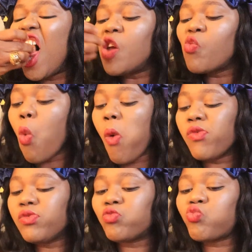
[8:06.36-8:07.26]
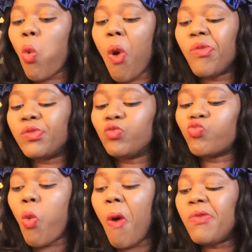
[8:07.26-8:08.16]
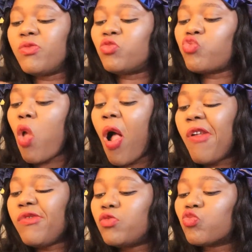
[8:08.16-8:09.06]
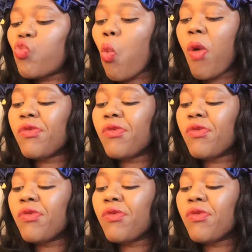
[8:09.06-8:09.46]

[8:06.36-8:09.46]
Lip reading: Maybe your money. I'm gonna attack her and take you.